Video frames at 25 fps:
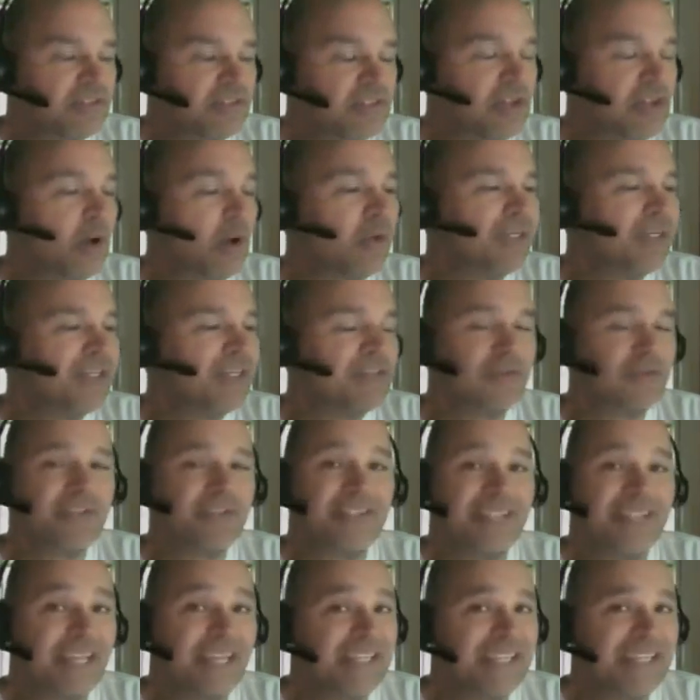don't either.
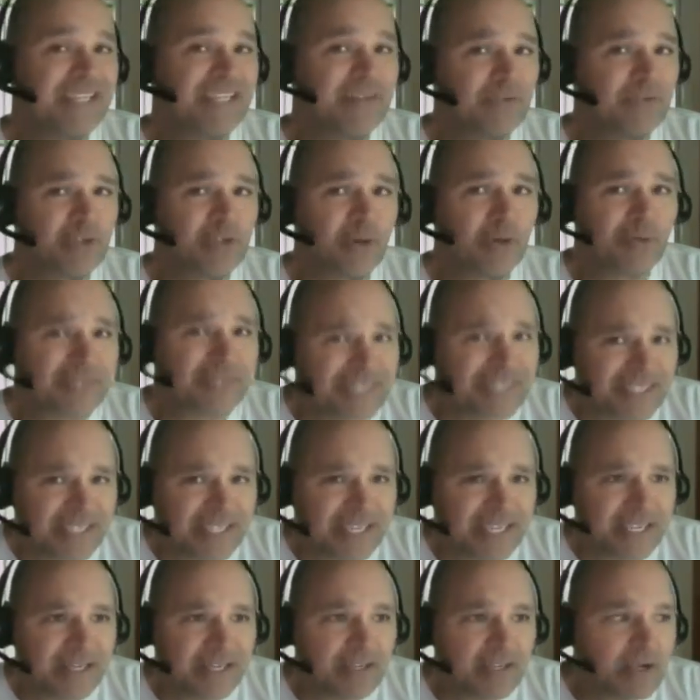They either don't
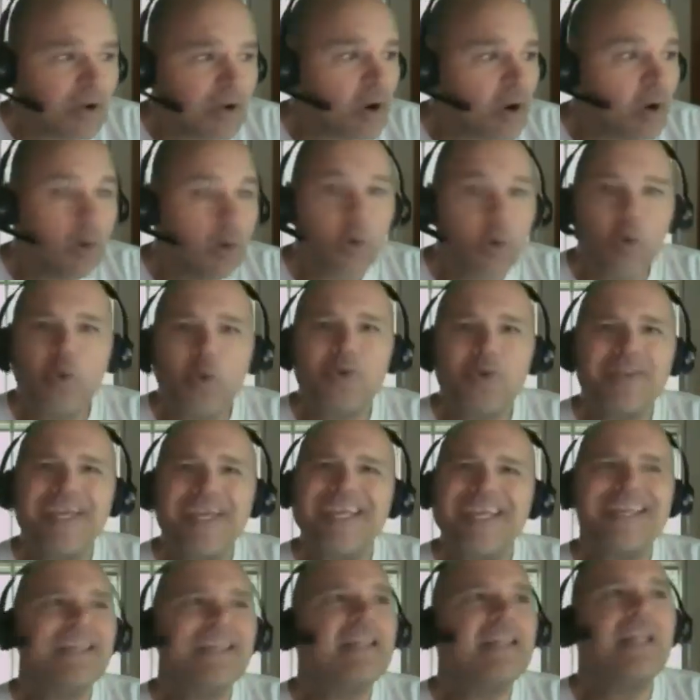see it or
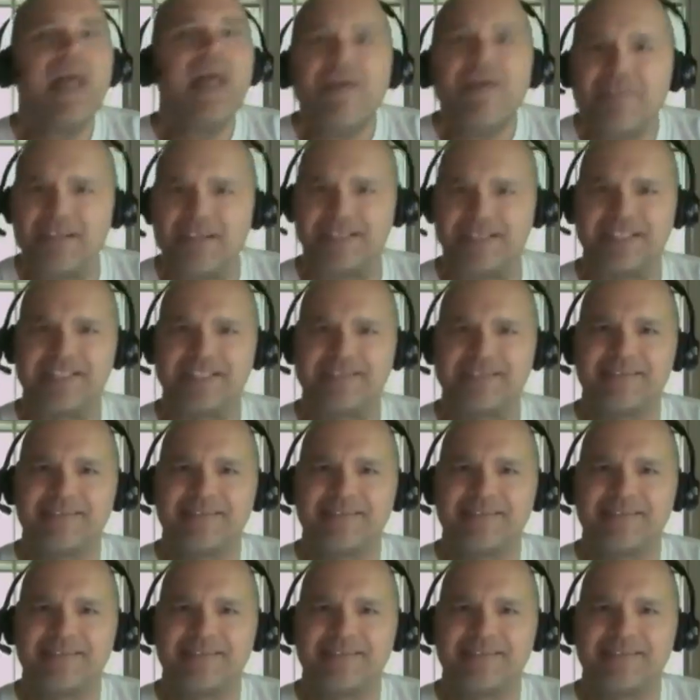they love it.